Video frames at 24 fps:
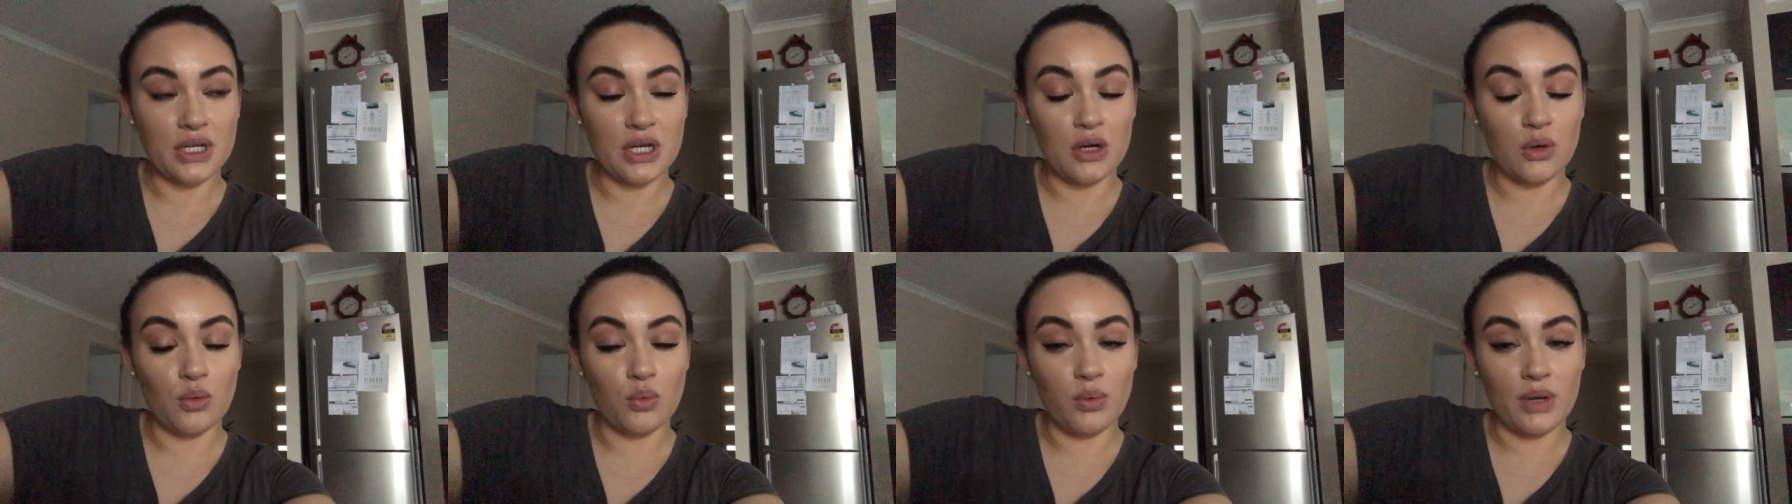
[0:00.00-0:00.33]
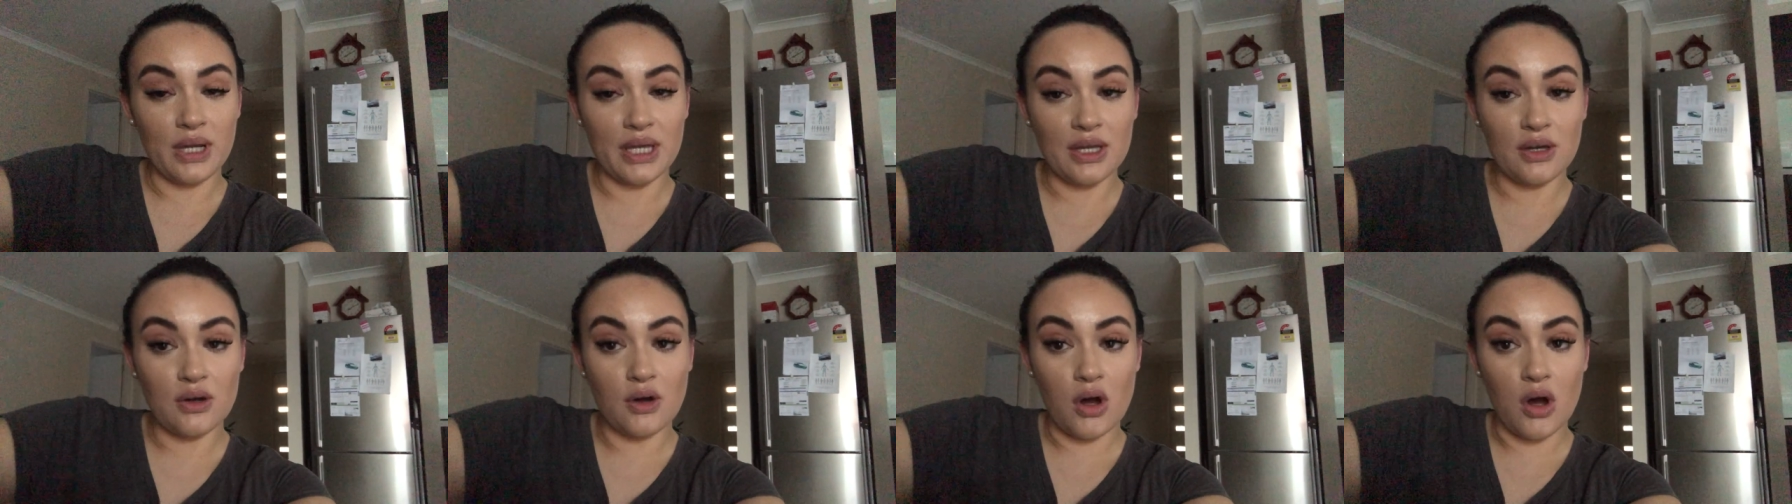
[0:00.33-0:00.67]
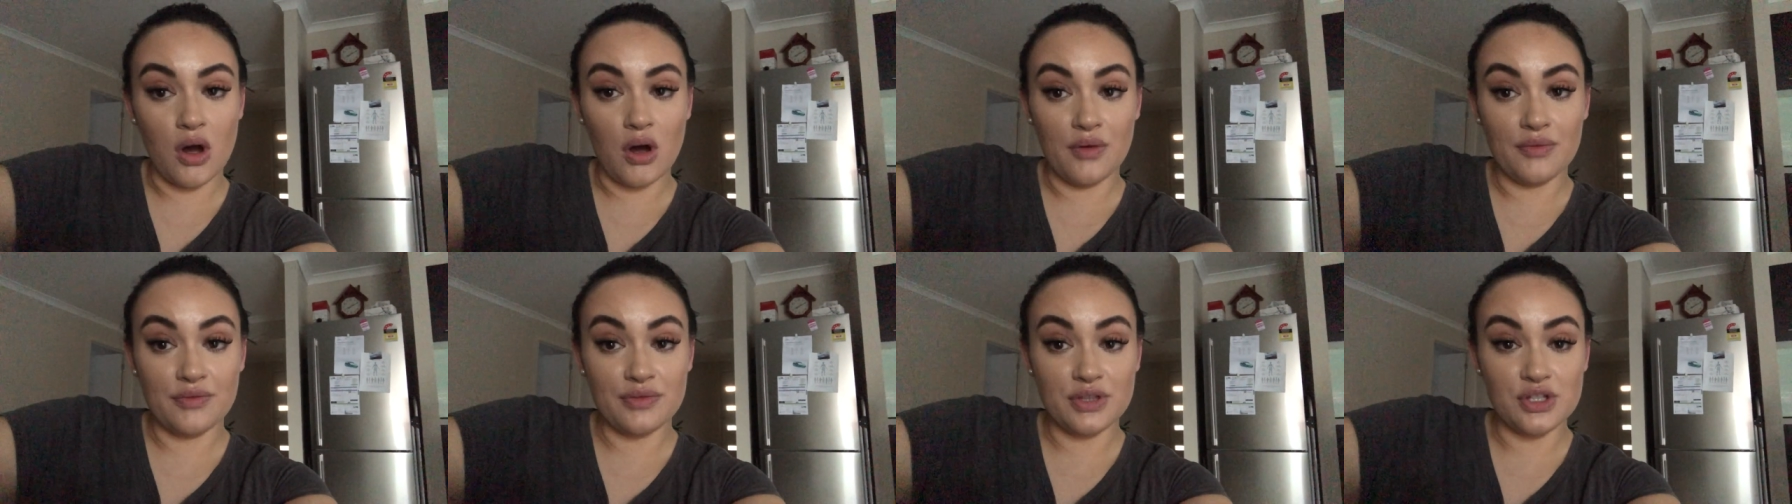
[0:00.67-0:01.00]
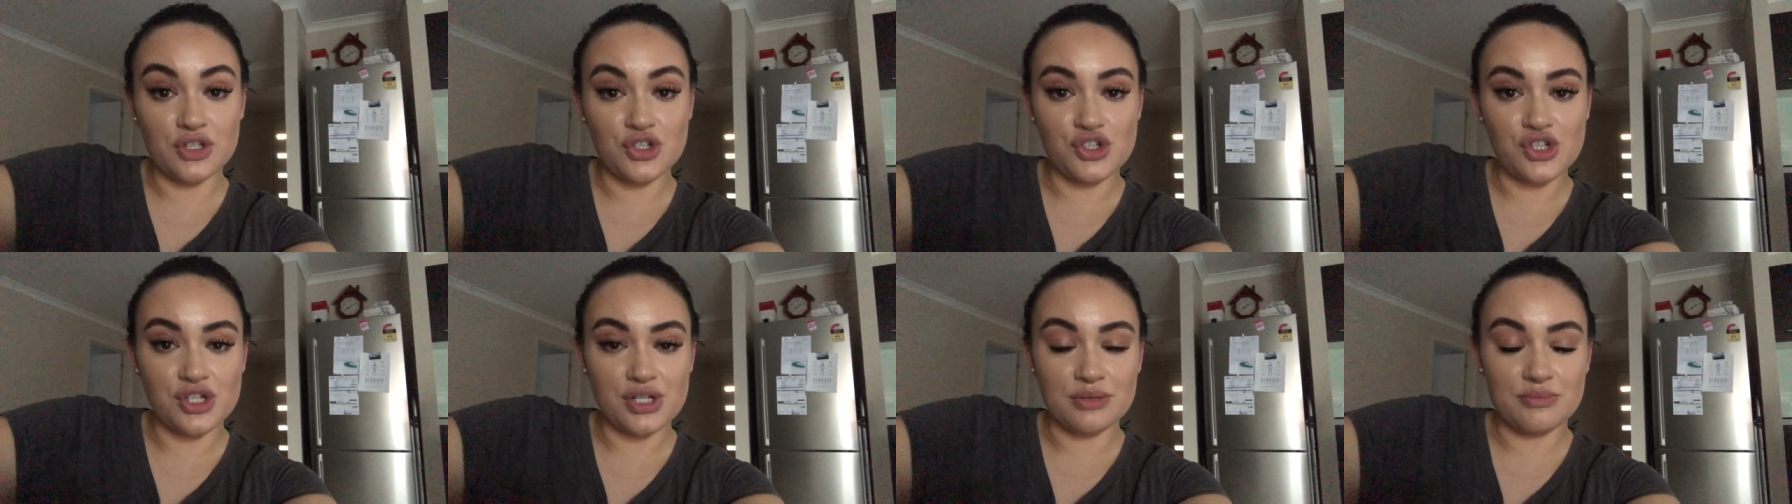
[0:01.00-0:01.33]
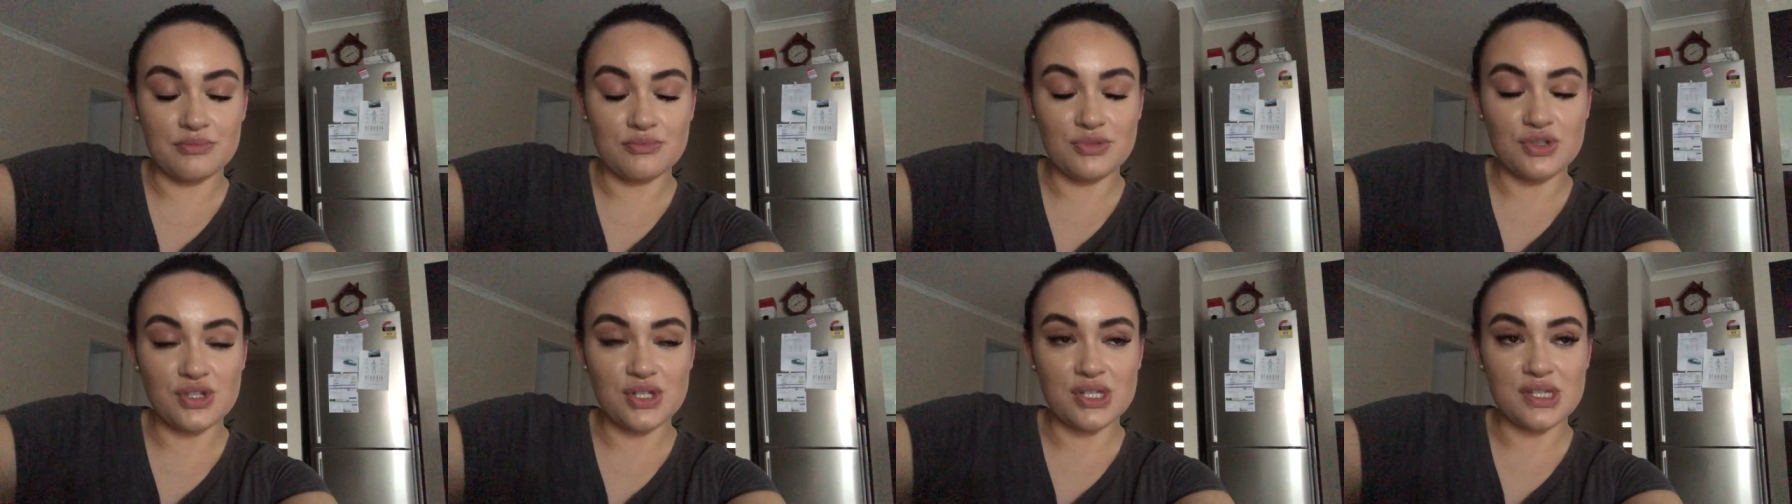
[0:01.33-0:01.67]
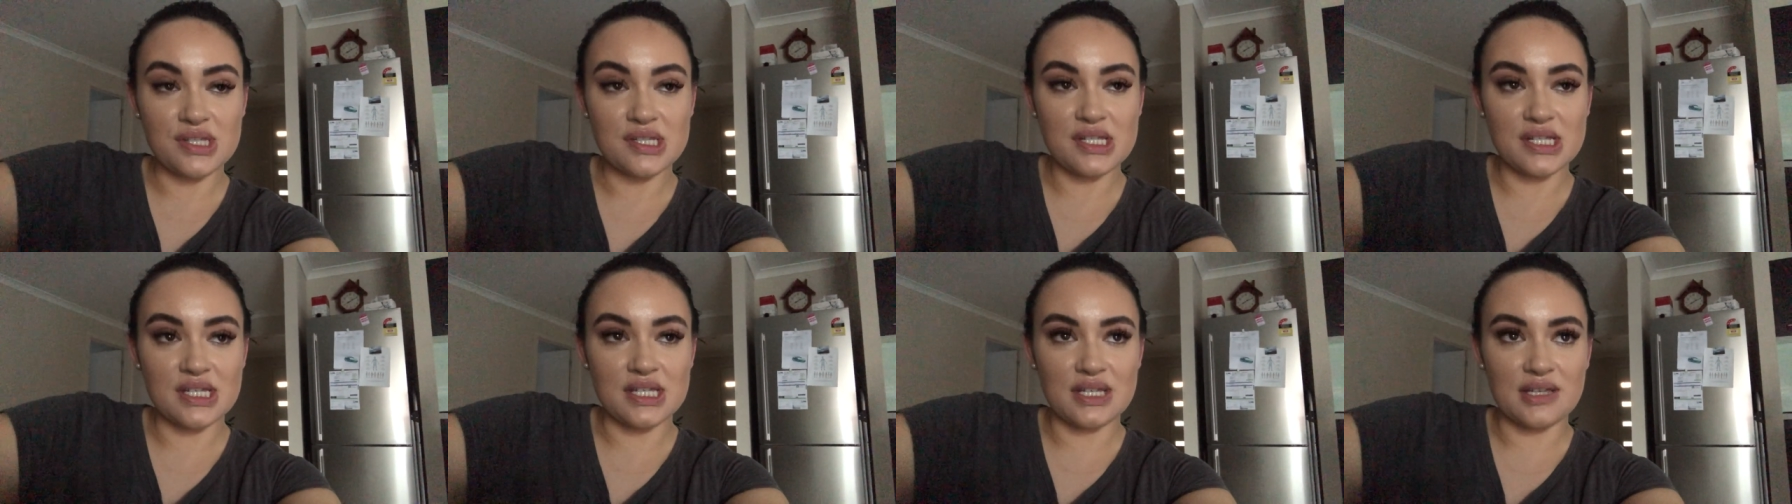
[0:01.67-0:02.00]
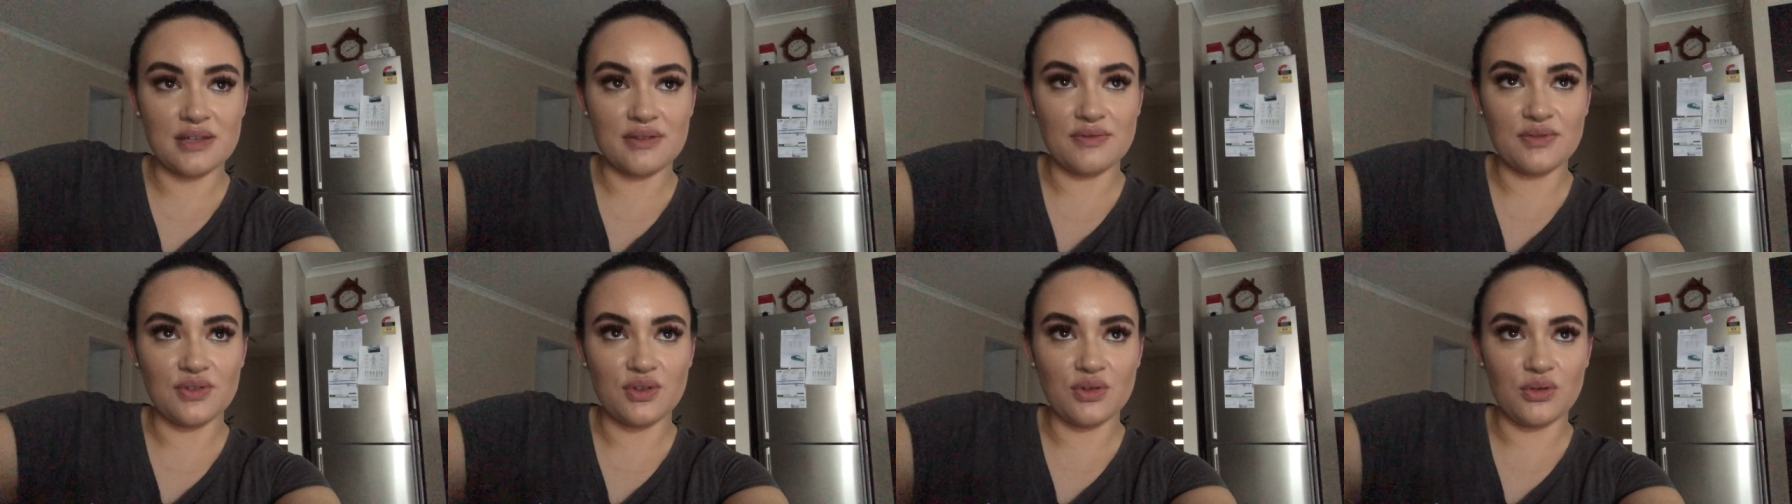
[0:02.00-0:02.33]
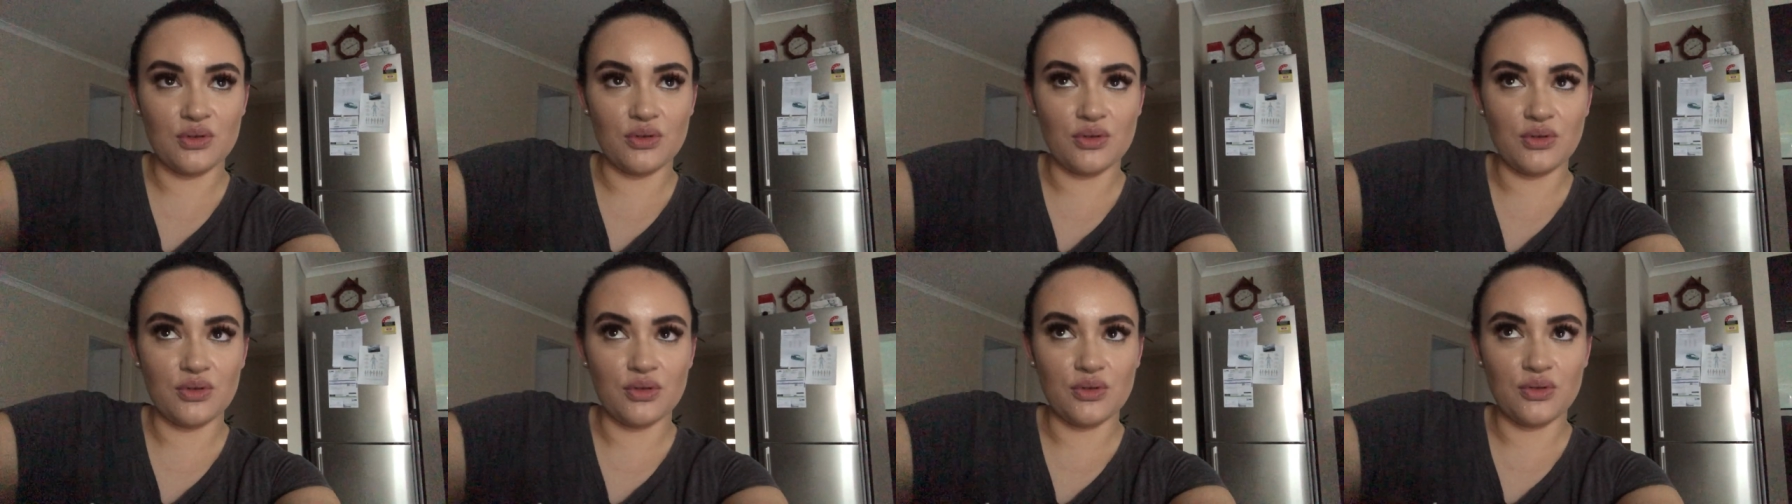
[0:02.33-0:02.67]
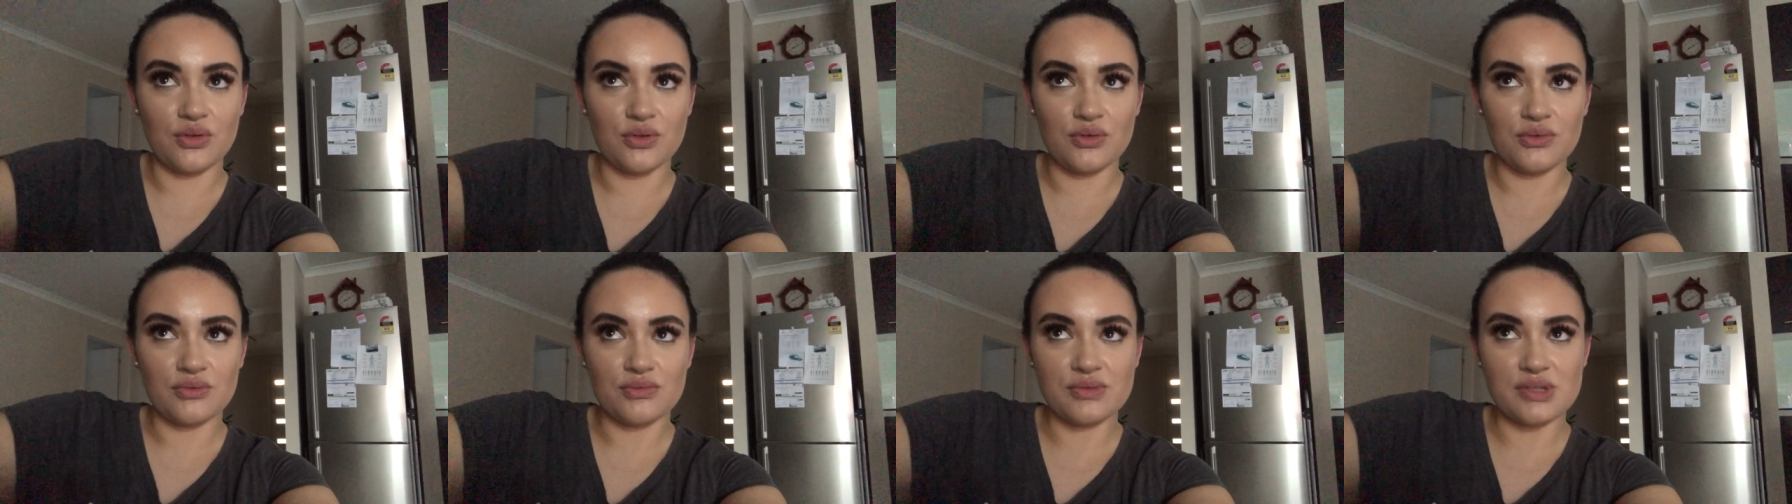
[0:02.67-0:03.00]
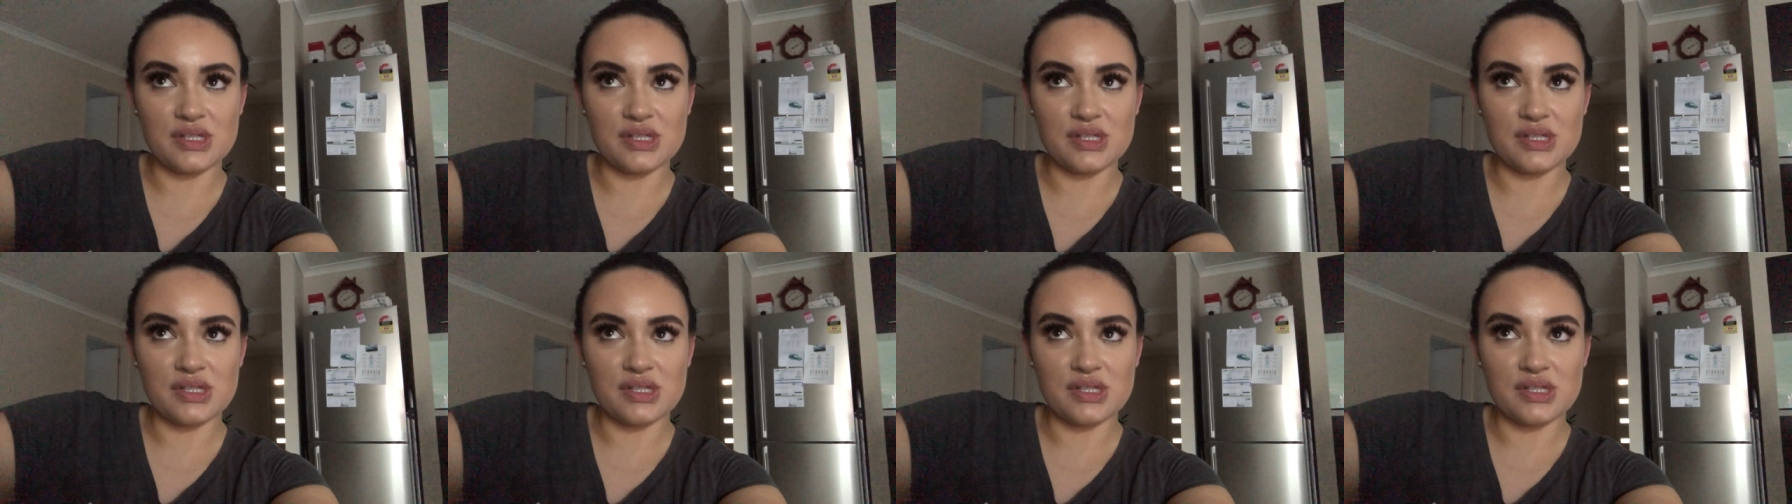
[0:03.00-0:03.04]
a week off the gym just to give your